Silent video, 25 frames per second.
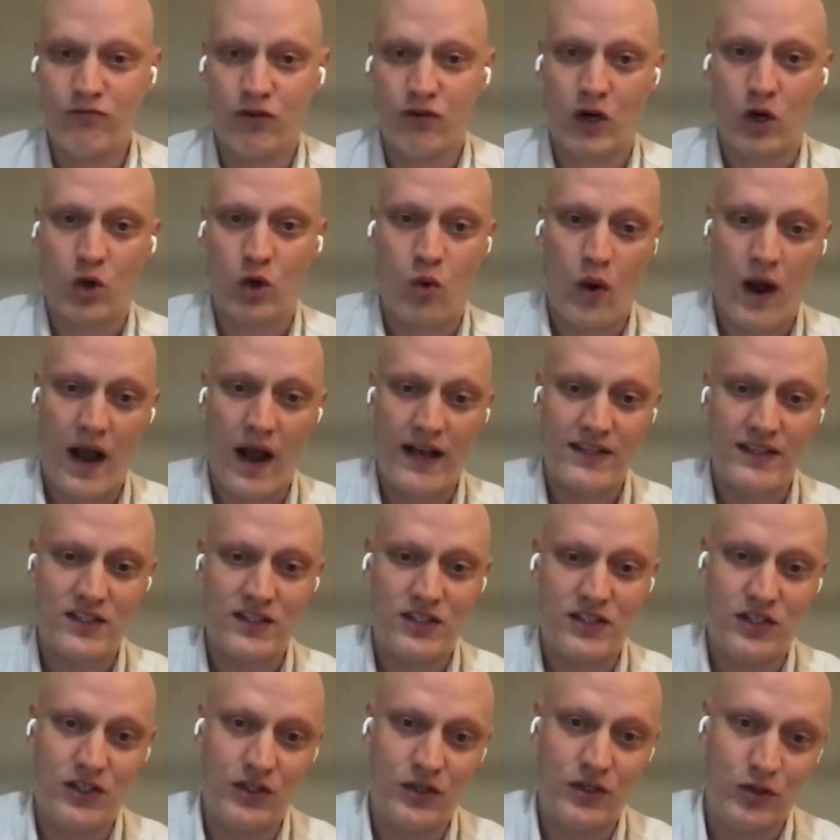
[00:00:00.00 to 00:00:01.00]

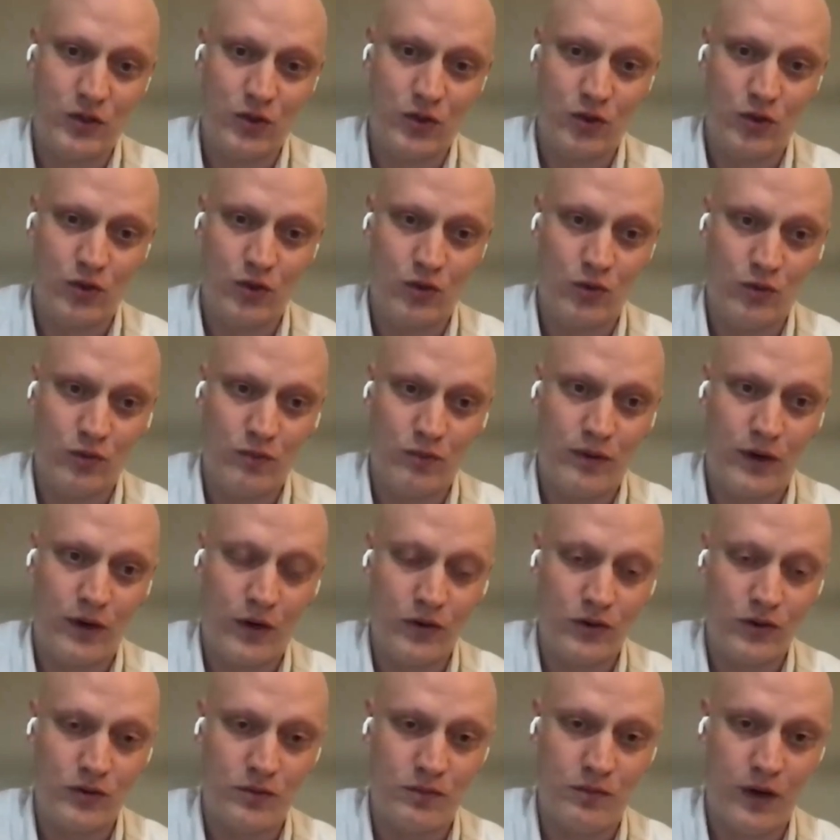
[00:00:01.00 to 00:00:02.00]
request to
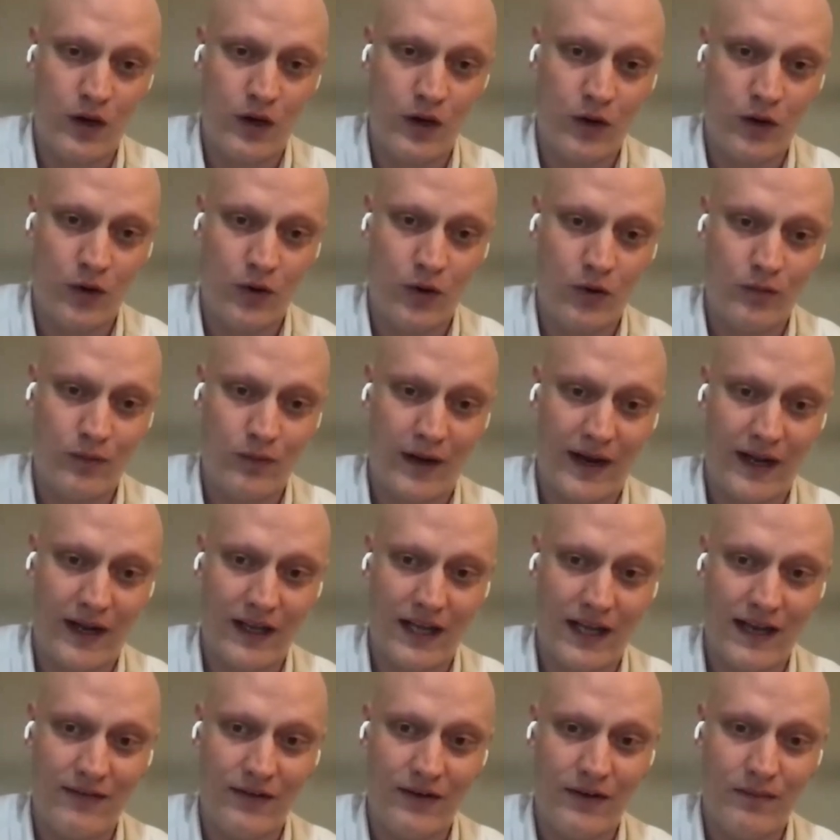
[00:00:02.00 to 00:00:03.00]
postpone by
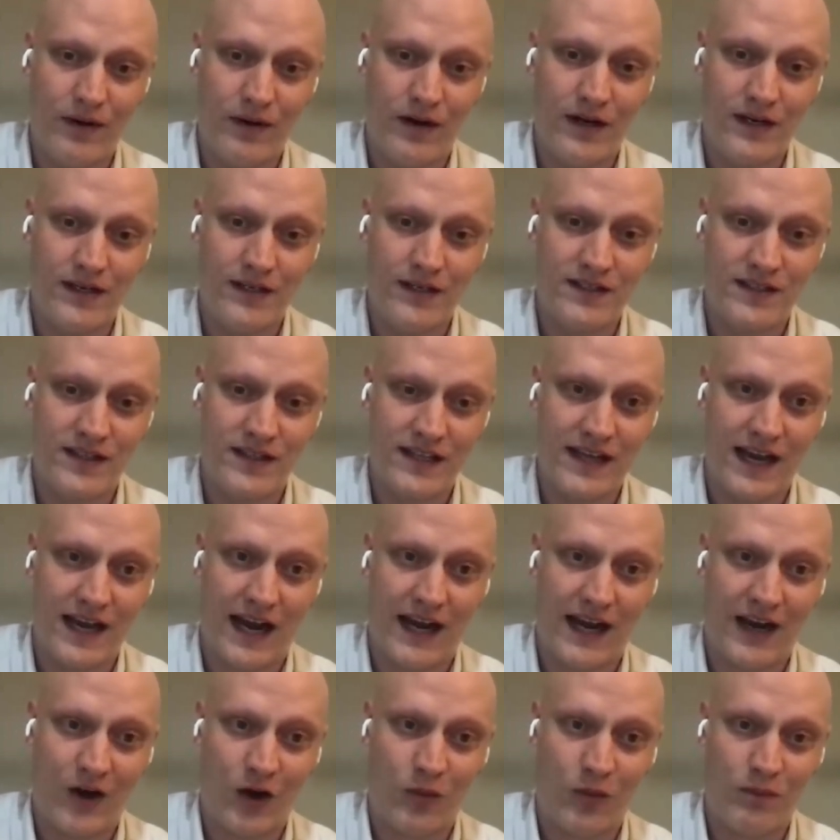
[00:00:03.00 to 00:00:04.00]
11 months the
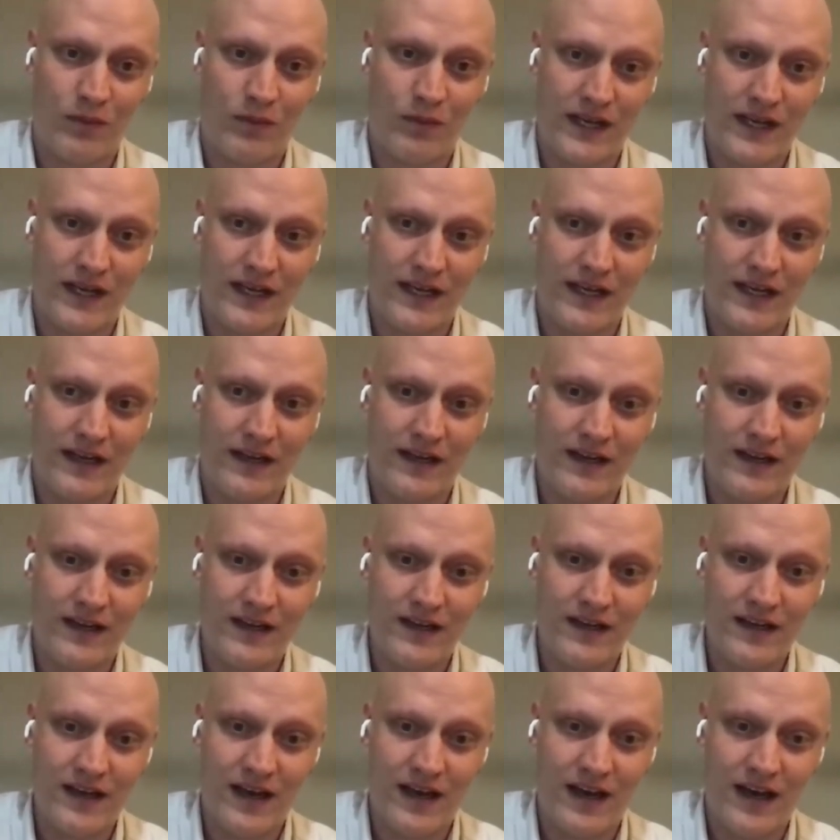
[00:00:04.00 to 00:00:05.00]
IRP
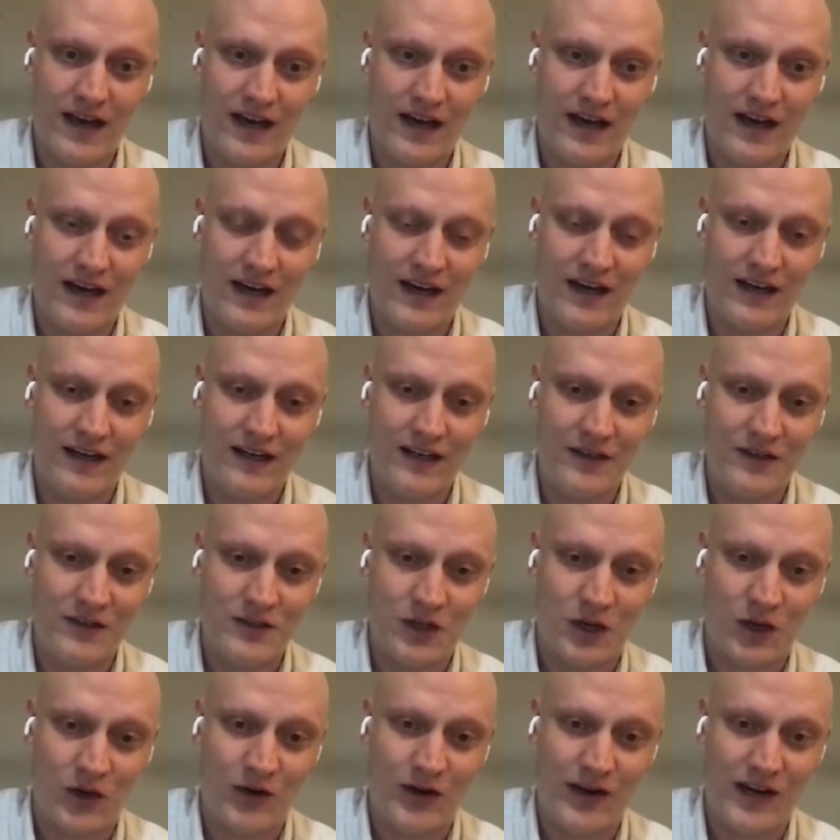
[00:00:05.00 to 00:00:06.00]

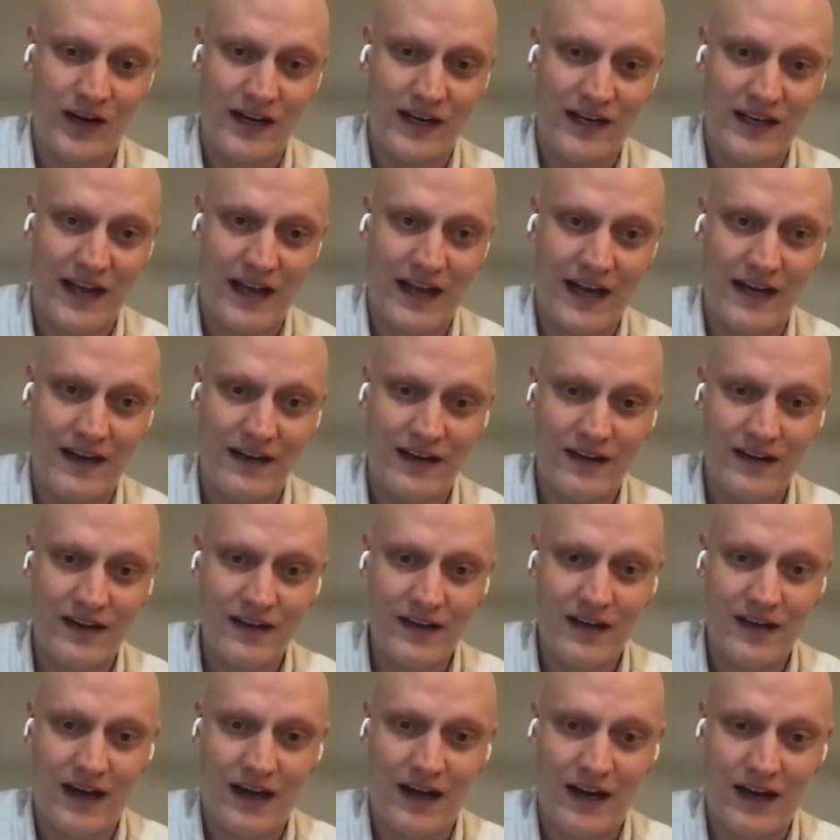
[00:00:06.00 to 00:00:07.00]
turn-in date,
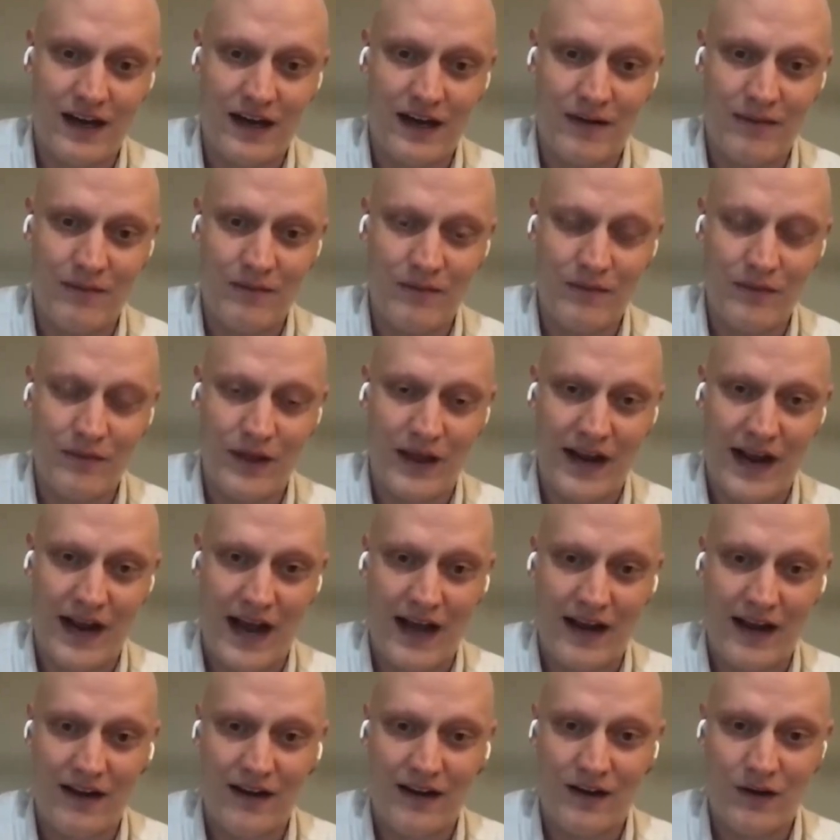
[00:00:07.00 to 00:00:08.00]
they
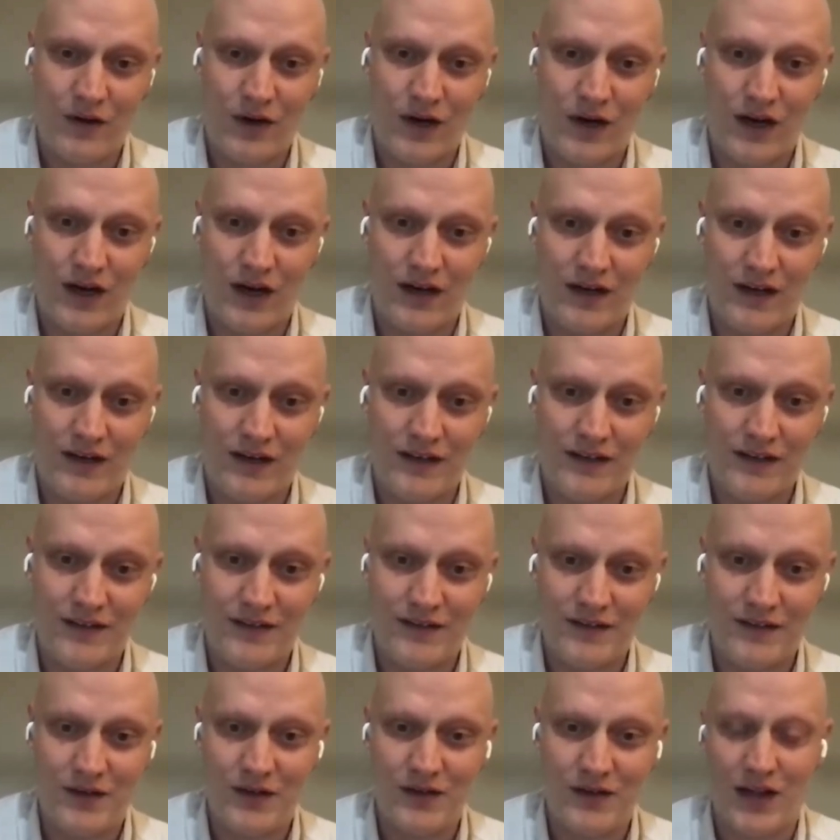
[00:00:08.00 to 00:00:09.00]
had a
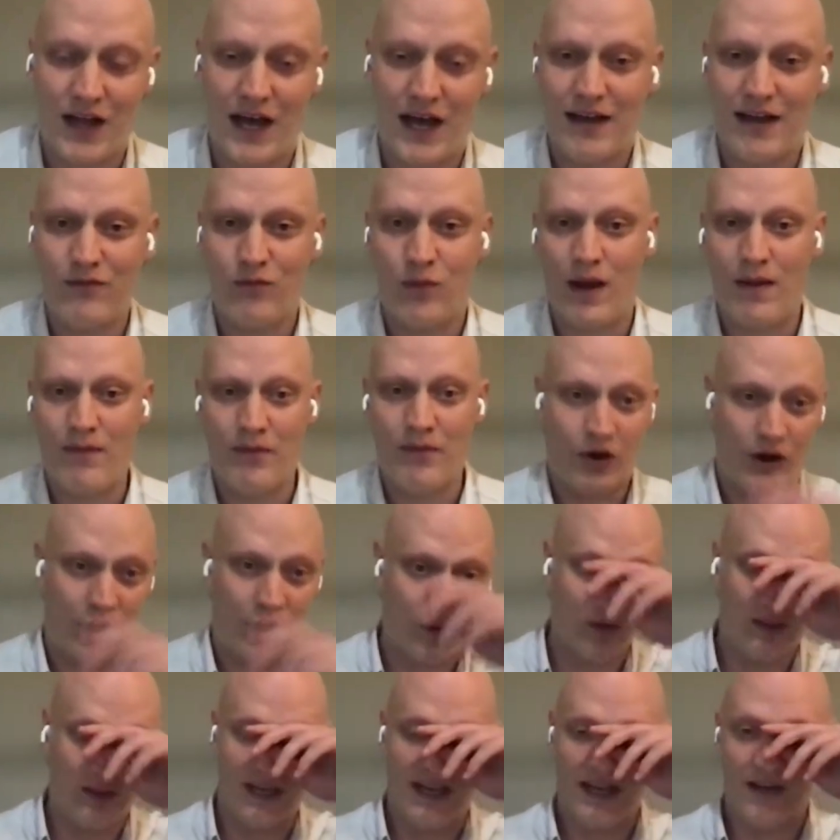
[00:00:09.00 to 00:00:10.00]
live
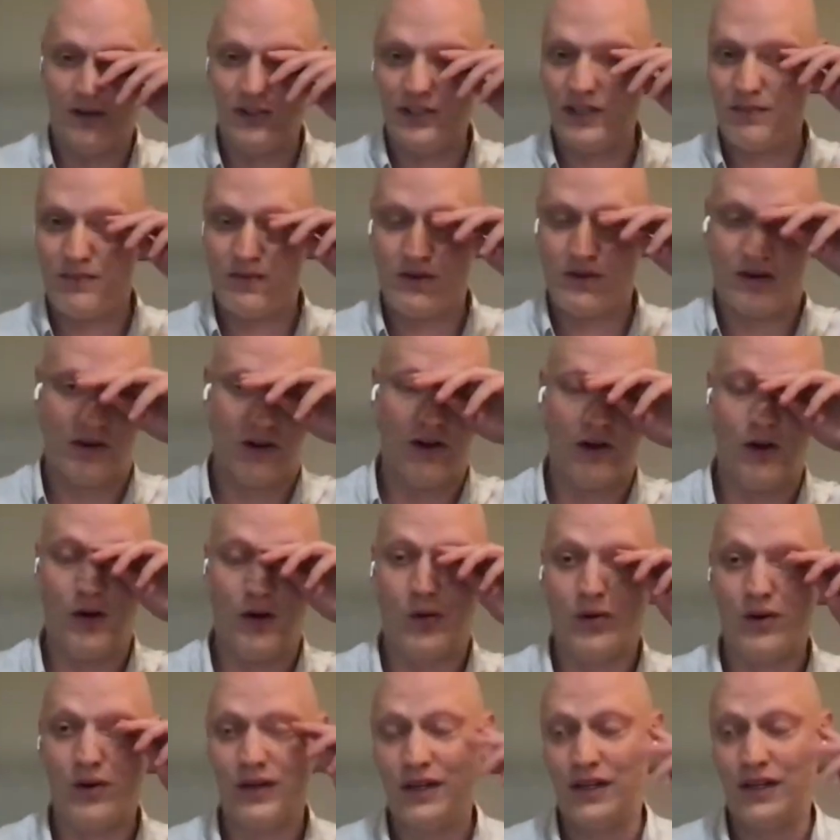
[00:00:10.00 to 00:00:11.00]
webinar with the Energy
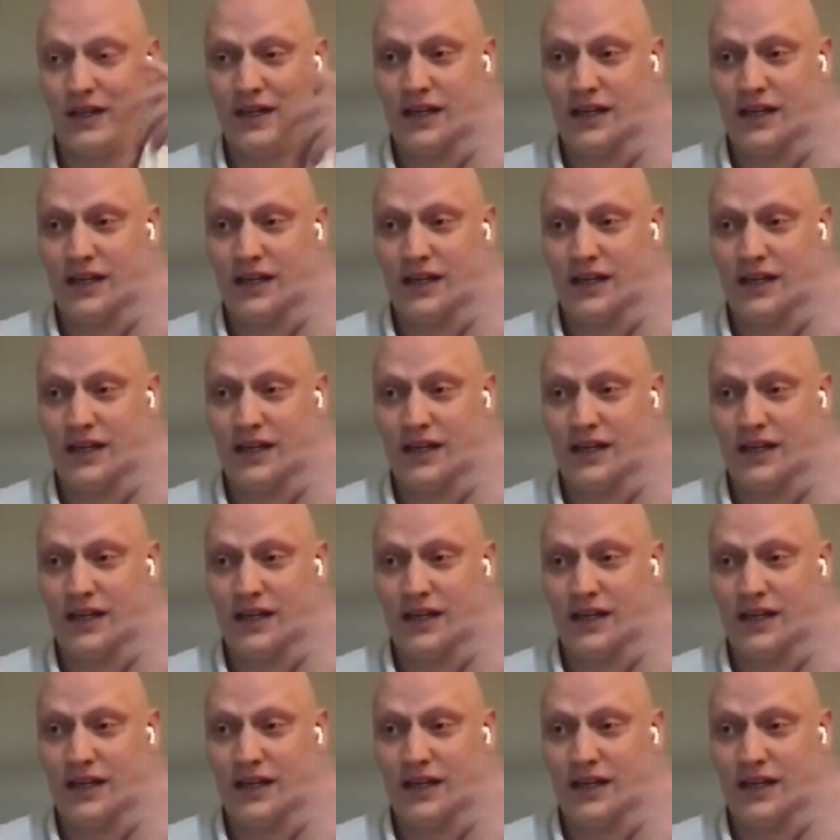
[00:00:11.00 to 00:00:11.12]
Bureau